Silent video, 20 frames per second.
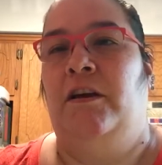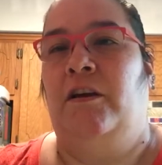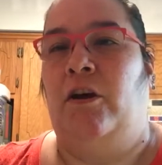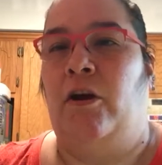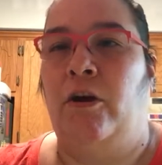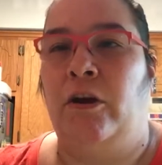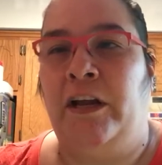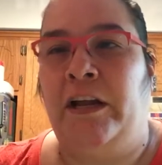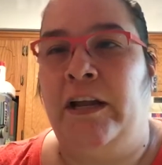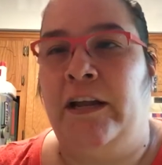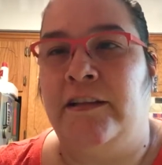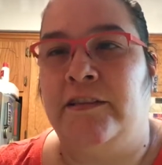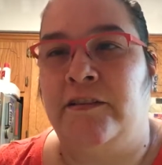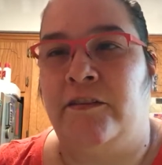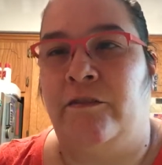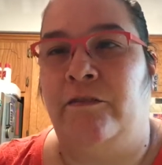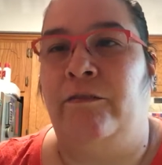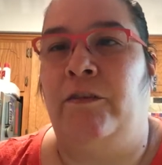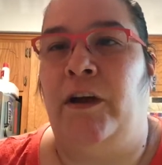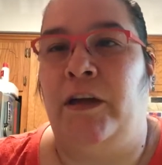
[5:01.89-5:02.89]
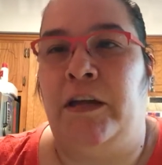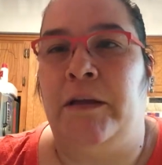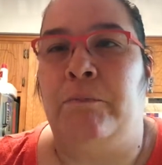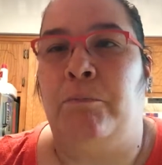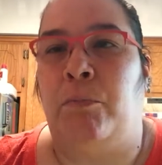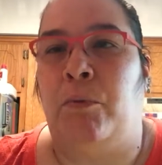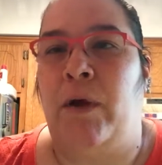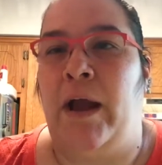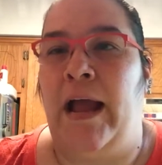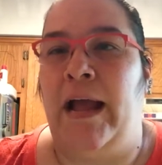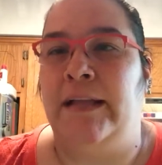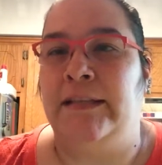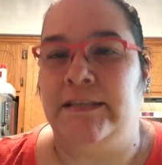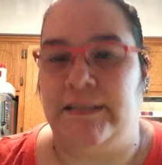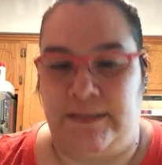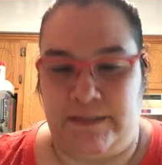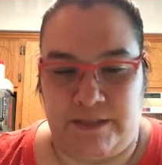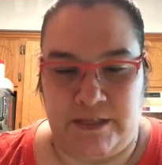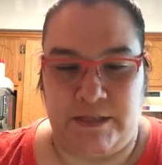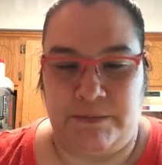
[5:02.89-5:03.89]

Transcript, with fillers: her kids are fucking brats and